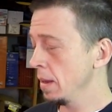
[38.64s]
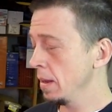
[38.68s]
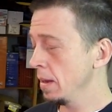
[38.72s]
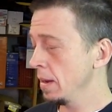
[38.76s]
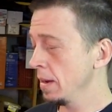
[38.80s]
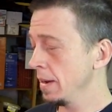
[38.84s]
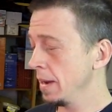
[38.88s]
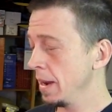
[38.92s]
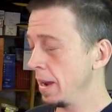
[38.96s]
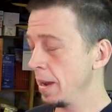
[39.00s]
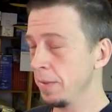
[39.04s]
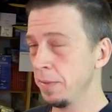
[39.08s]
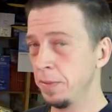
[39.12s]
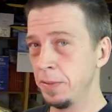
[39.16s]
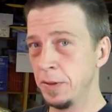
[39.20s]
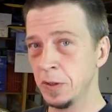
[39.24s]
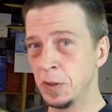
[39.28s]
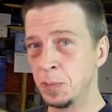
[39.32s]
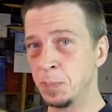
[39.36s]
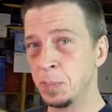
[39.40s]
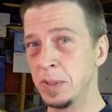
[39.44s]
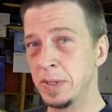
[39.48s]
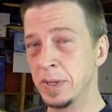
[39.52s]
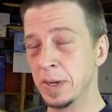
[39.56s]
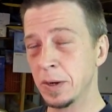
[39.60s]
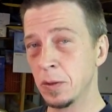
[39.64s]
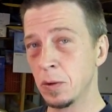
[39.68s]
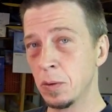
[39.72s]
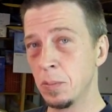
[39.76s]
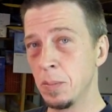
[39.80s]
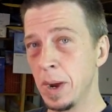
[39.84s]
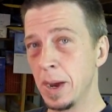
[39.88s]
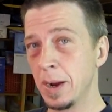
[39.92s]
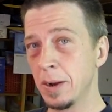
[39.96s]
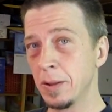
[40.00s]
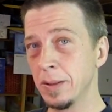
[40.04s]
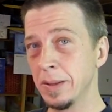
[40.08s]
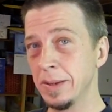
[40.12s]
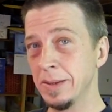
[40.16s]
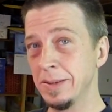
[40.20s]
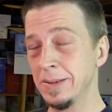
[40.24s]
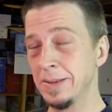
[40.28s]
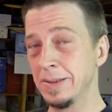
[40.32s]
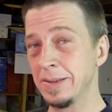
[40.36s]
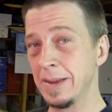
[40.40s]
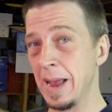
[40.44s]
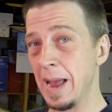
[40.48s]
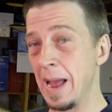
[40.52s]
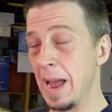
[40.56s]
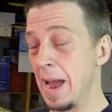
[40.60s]
Now, this particular model is
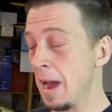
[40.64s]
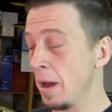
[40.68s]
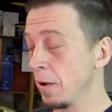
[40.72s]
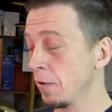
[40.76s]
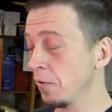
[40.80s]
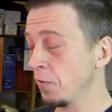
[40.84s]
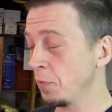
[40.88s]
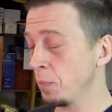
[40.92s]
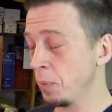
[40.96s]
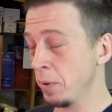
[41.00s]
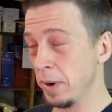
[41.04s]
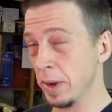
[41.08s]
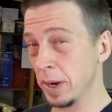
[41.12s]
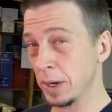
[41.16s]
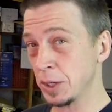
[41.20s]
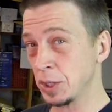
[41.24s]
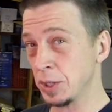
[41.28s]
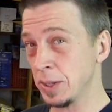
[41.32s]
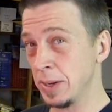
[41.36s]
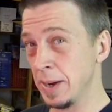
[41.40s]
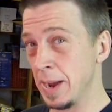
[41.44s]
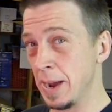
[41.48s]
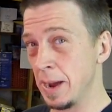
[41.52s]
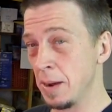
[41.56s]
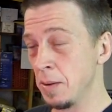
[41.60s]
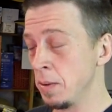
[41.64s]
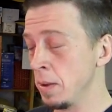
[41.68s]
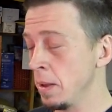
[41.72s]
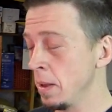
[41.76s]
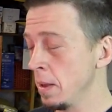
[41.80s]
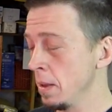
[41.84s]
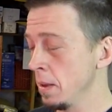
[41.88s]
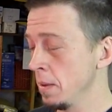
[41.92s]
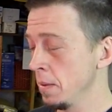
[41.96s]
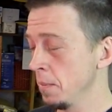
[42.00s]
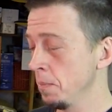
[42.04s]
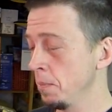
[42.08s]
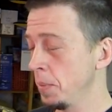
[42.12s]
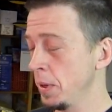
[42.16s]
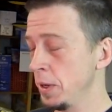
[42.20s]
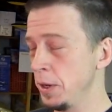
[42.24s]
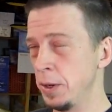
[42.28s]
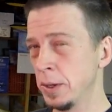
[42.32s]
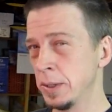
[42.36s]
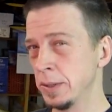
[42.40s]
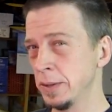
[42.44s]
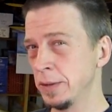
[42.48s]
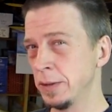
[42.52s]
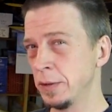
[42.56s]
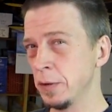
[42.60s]
out of production now, but you
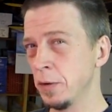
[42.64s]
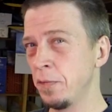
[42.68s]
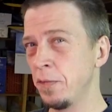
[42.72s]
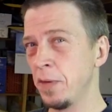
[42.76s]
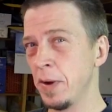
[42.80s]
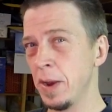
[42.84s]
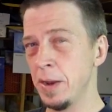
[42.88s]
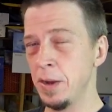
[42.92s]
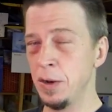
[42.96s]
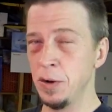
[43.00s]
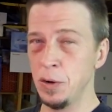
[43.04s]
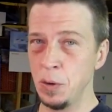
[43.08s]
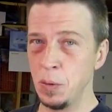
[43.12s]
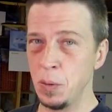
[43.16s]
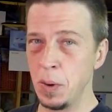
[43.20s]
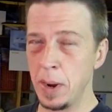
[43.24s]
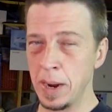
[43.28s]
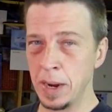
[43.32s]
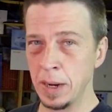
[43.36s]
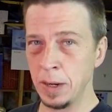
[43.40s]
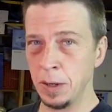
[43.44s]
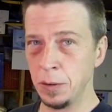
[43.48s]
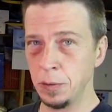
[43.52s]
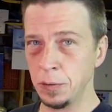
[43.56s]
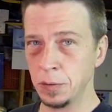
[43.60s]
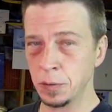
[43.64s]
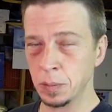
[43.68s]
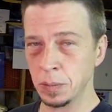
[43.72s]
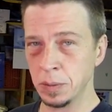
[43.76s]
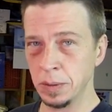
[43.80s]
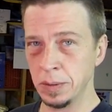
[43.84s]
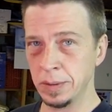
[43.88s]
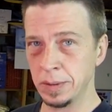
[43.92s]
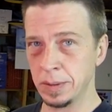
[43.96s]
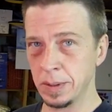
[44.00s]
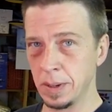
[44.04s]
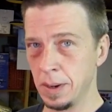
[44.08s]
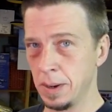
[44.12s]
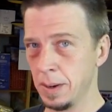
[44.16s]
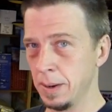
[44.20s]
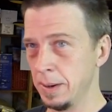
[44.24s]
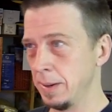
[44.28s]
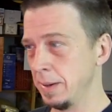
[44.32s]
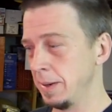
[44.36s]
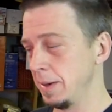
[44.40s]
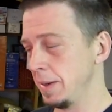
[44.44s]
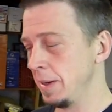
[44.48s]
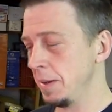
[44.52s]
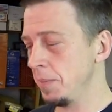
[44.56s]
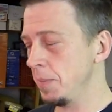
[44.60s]
can still find new and used ones on
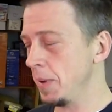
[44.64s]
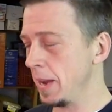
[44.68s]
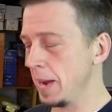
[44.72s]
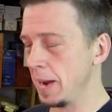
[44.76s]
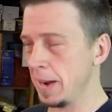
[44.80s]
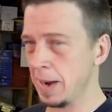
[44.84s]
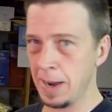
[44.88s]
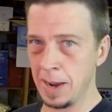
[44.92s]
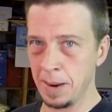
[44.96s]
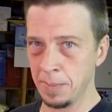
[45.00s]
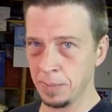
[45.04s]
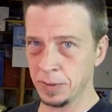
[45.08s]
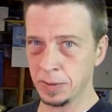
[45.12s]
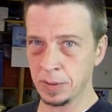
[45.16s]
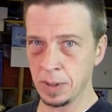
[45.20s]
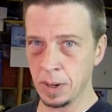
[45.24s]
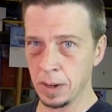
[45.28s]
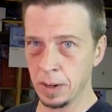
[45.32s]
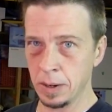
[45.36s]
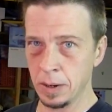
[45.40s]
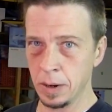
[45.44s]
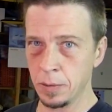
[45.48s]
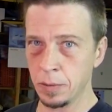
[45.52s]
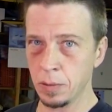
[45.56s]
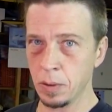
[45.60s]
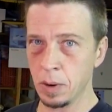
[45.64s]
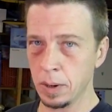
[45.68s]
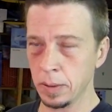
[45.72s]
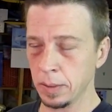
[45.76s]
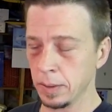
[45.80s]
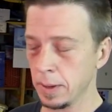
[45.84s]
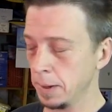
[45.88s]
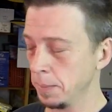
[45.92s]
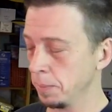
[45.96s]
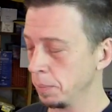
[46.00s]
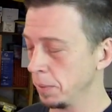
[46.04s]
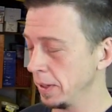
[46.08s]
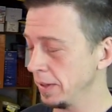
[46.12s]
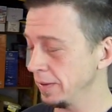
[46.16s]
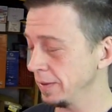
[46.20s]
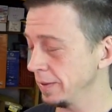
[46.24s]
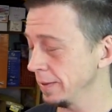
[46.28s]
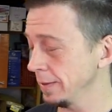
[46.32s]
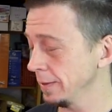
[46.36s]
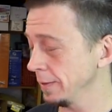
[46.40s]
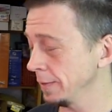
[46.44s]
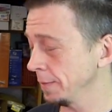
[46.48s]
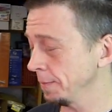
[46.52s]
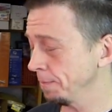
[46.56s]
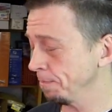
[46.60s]
eBay and Amazon and other online
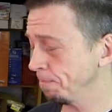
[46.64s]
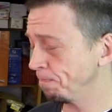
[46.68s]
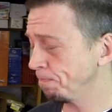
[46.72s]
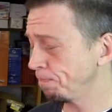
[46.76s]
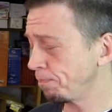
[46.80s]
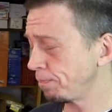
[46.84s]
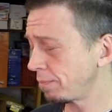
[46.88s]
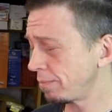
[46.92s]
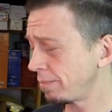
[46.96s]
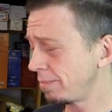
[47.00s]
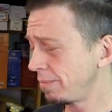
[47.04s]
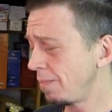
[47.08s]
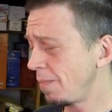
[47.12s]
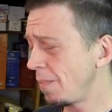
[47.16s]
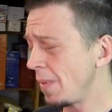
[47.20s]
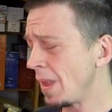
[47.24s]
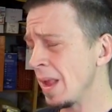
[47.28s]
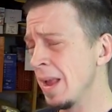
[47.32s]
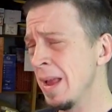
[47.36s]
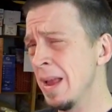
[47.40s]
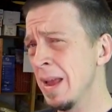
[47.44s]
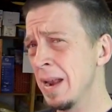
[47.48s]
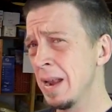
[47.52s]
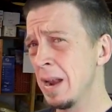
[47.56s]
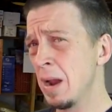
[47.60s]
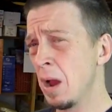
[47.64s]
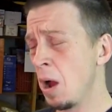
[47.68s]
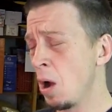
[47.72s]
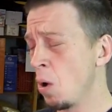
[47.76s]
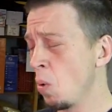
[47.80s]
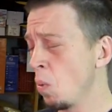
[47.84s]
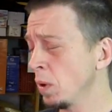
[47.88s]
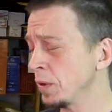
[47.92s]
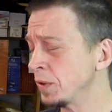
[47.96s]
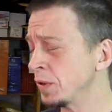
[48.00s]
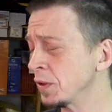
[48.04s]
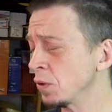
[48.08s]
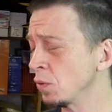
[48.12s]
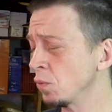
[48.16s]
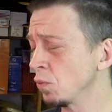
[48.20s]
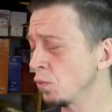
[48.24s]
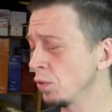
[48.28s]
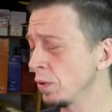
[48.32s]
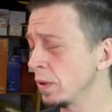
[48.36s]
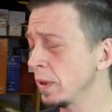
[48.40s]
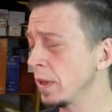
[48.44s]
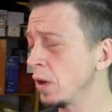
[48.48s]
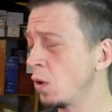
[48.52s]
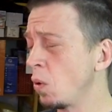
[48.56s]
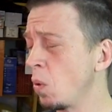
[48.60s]
places. Now, I wasn't
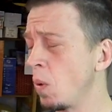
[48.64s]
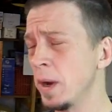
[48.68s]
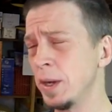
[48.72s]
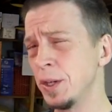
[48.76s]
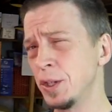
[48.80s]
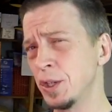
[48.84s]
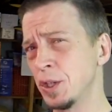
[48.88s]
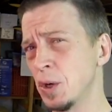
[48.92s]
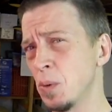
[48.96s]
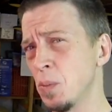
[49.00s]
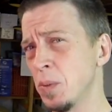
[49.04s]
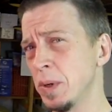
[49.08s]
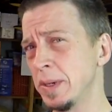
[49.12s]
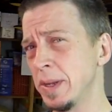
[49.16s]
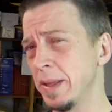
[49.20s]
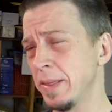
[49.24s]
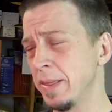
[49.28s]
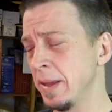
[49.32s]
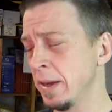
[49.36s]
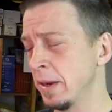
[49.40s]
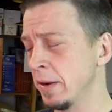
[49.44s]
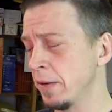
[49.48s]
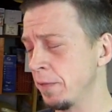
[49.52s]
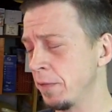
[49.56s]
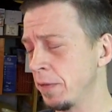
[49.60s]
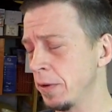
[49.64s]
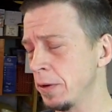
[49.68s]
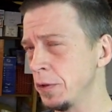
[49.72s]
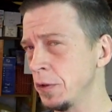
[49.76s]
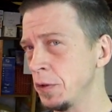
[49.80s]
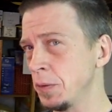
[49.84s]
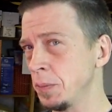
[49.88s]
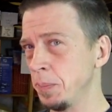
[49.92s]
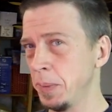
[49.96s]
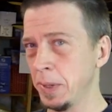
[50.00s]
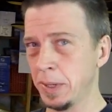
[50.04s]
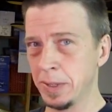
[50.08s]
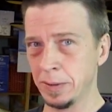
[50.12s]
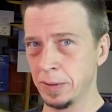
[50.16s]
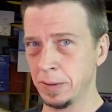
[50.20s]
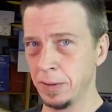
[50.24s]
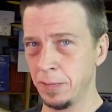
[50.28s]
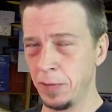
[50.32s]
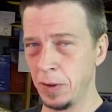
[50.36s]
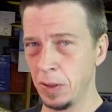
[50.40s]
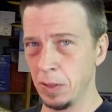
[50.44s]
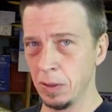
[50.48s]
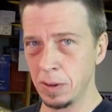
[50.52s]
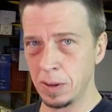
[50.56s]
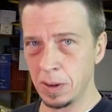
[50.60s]
really quite sure what to think at first, because if
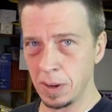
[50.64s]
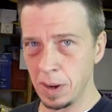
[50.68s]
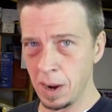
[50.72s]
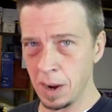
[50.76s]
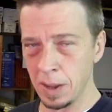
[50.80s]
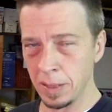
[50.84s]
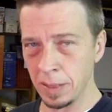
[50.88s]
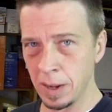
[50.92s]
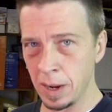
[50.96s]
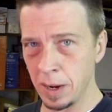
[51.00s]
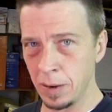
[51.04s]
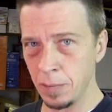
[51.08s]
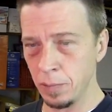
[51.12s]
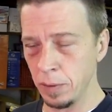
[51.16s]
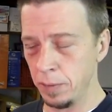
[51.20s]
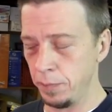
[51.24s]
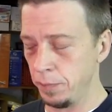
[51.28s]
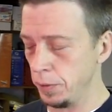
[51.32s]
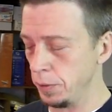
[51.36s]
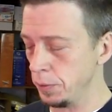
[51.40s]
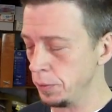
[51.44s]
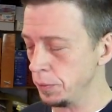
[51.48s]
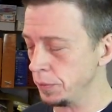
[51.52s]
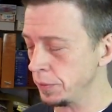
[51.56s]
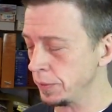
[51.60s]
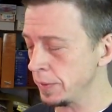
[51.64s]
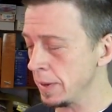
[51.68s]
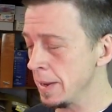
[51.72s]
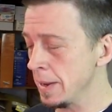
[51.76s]
you look at online reviews,